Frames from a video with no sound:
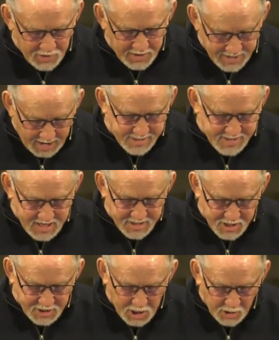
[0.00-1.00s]
And God said
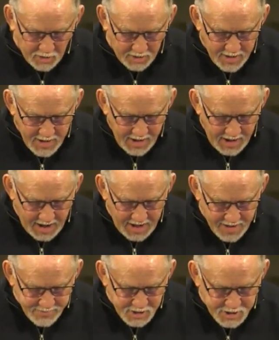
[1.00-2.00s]
to Noah, I
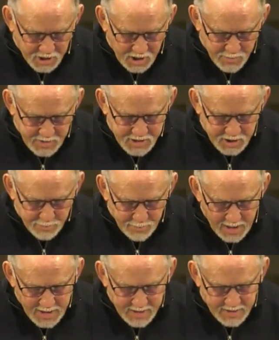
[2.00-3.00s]
have determined to
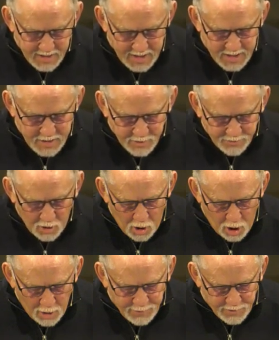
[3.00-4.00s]
make an end of
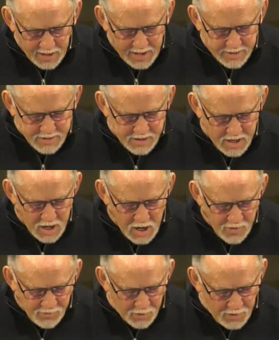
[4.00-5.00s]
all flesh,
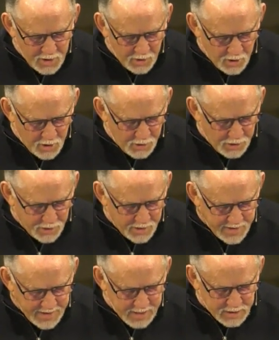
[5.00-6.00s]
for the earth
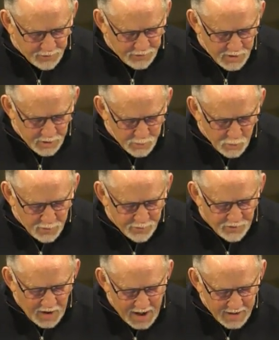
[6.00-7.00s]
is filled with
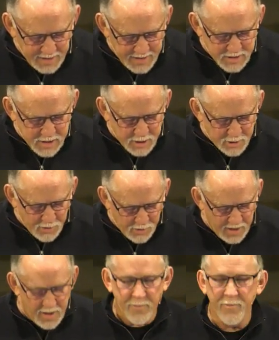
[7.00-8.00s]
violence through
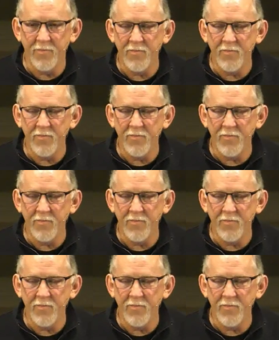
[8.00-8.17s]
them.